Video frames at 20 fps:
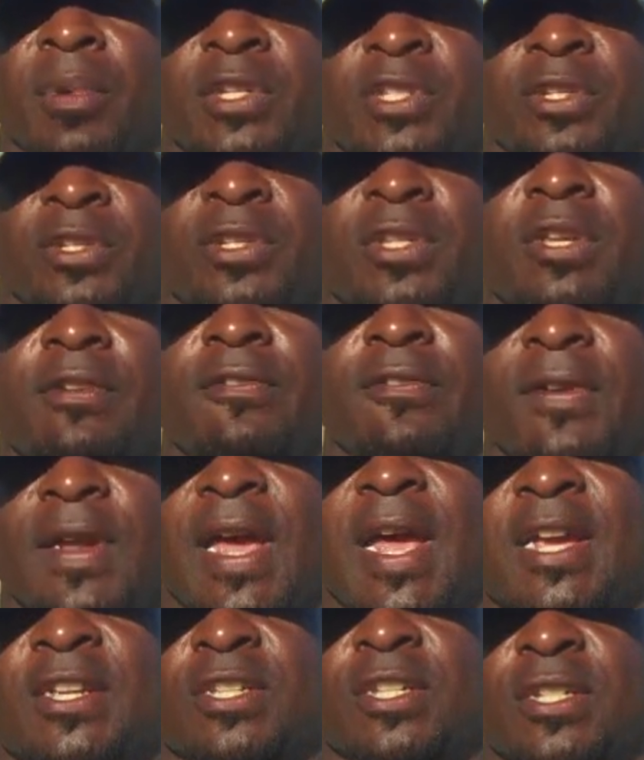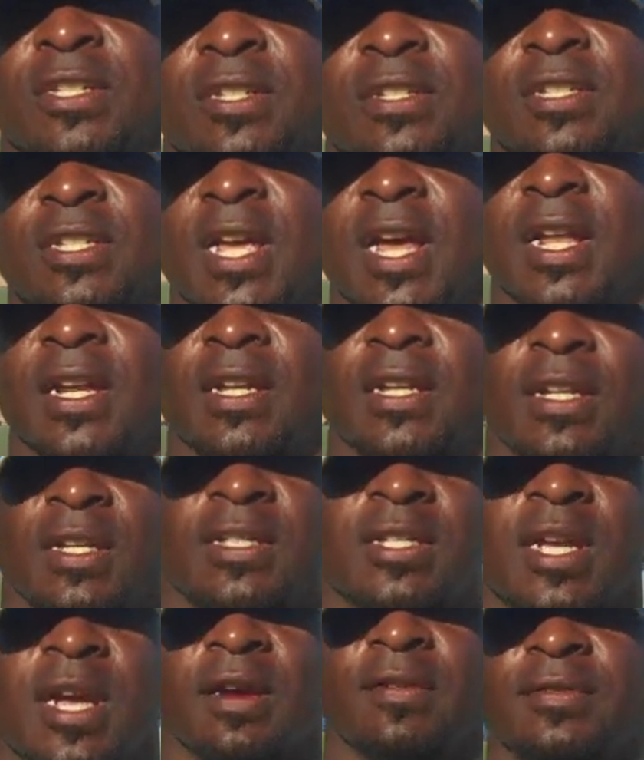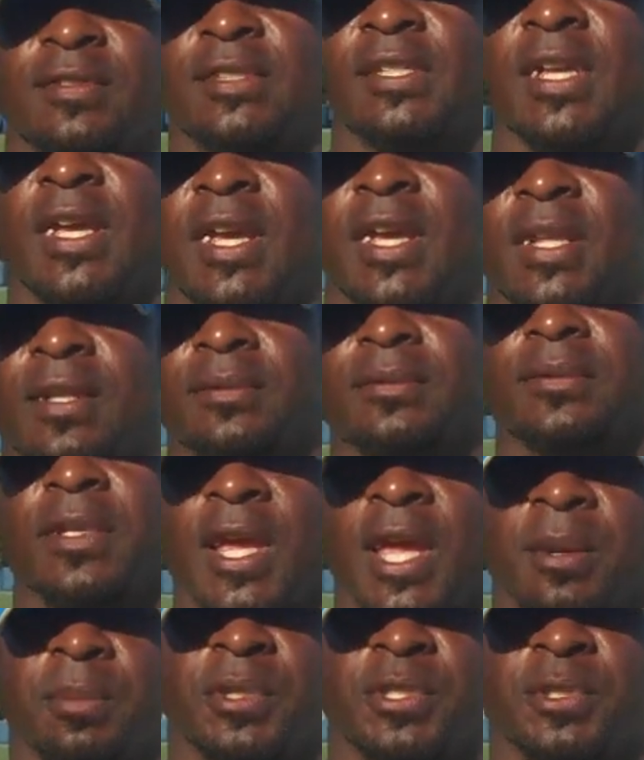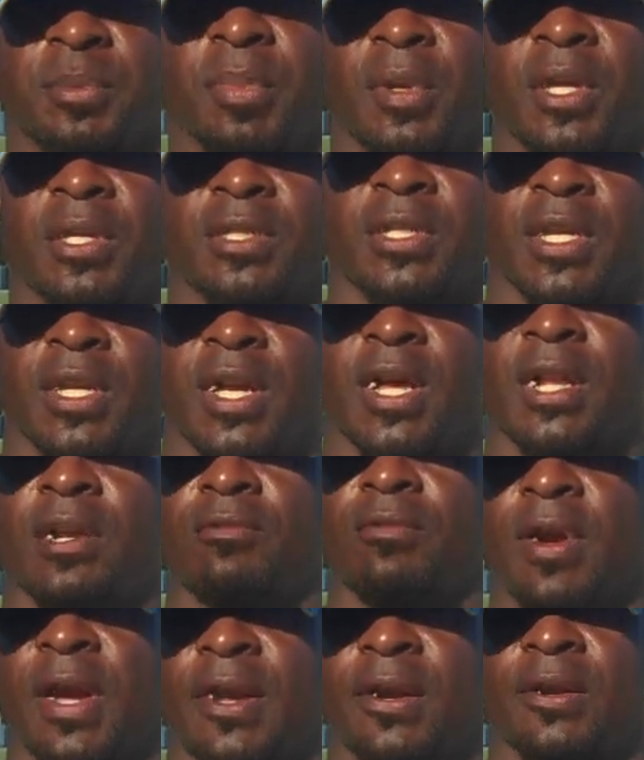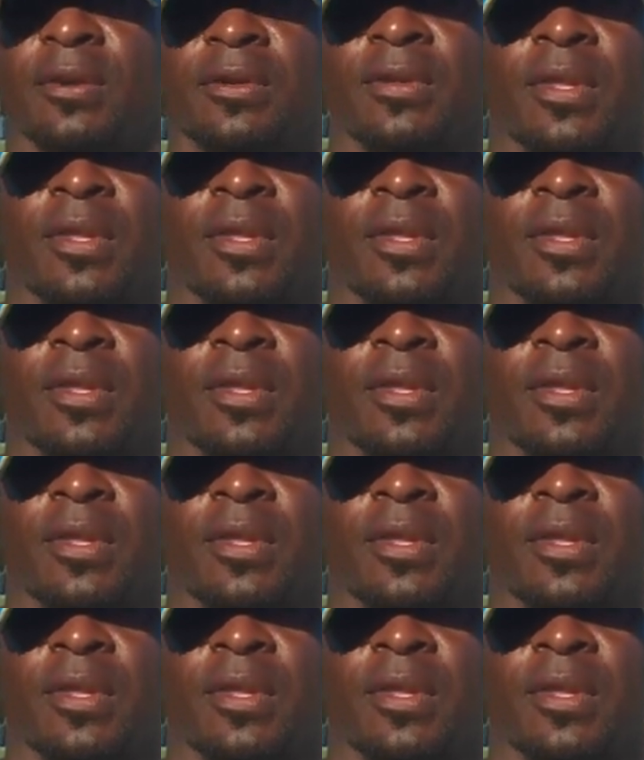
But you see flashes of talent. He's obviously had game experience at Colorado.